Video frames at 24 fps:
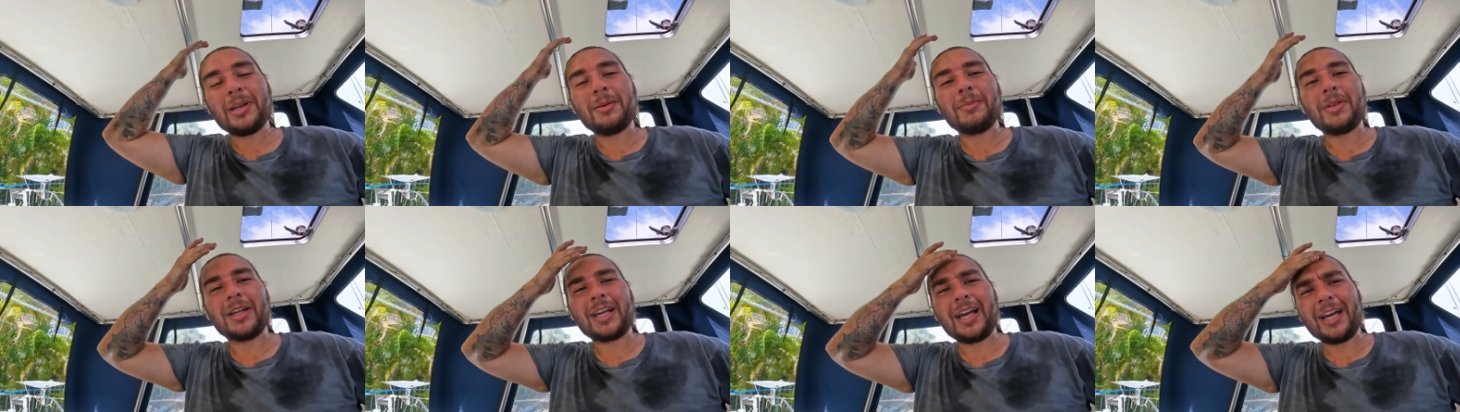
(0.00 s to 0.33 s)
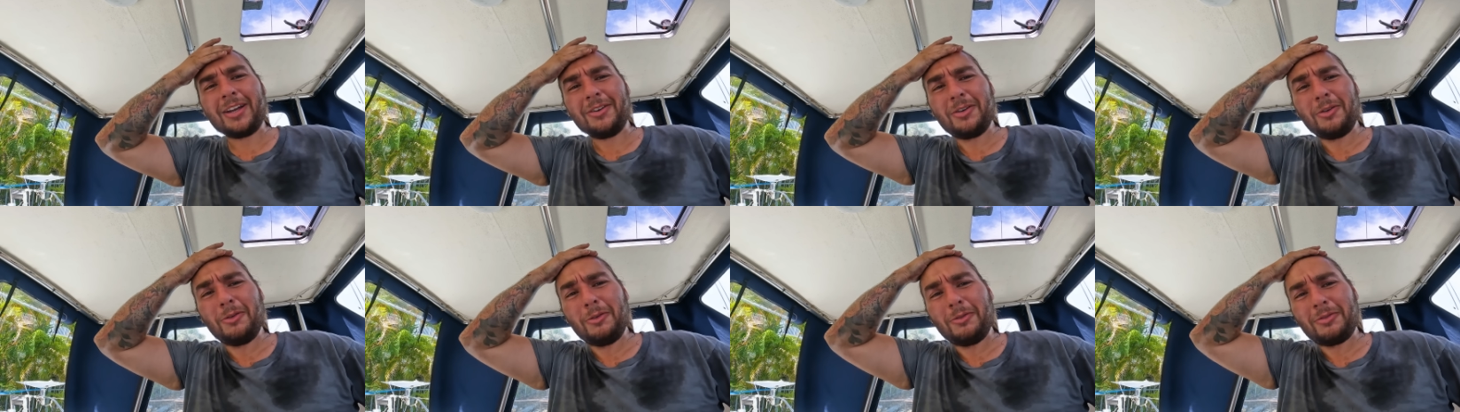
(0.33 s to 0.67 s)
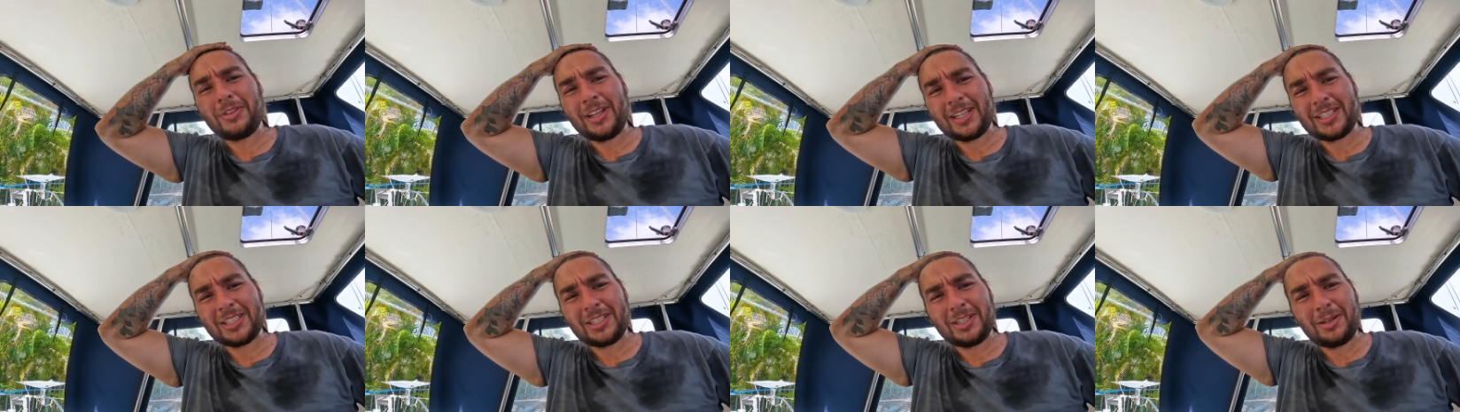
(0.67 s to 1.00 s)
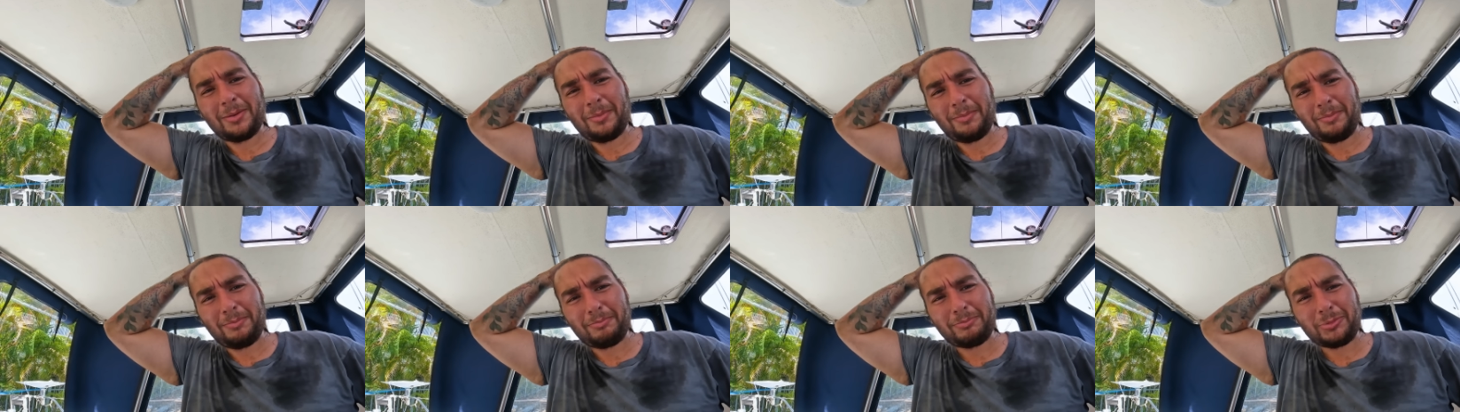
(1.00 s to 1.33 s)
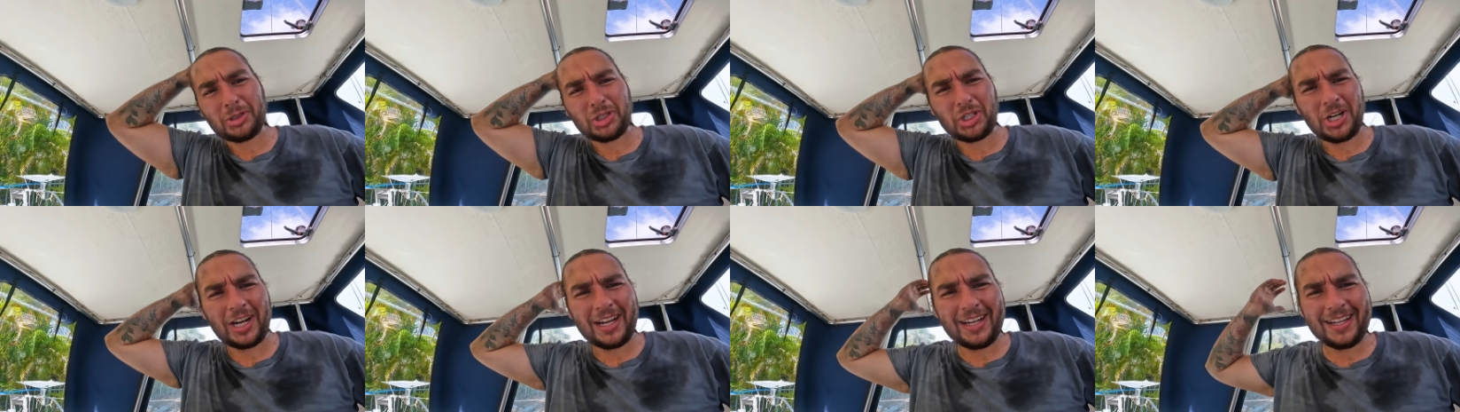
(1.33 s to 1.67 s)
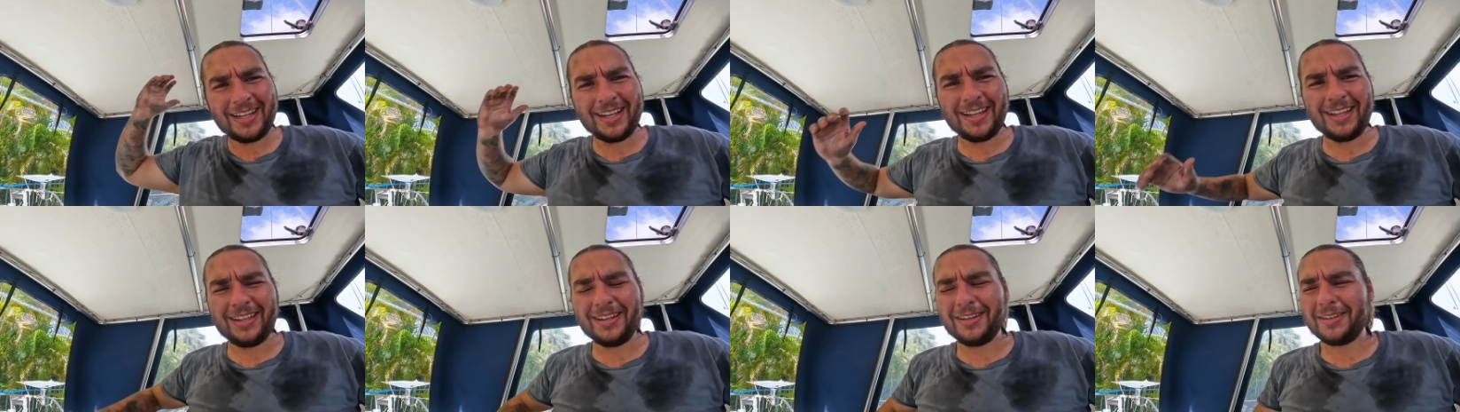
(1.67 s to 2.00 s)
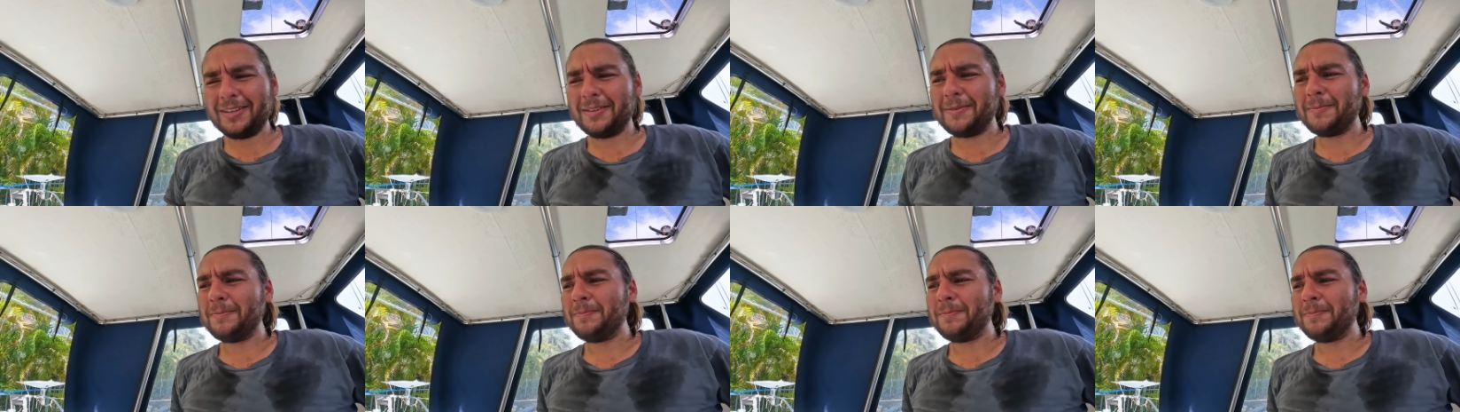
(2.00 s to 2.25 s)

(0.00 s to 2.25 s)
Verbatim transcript: But I'm like, I don't know if that's gonna break it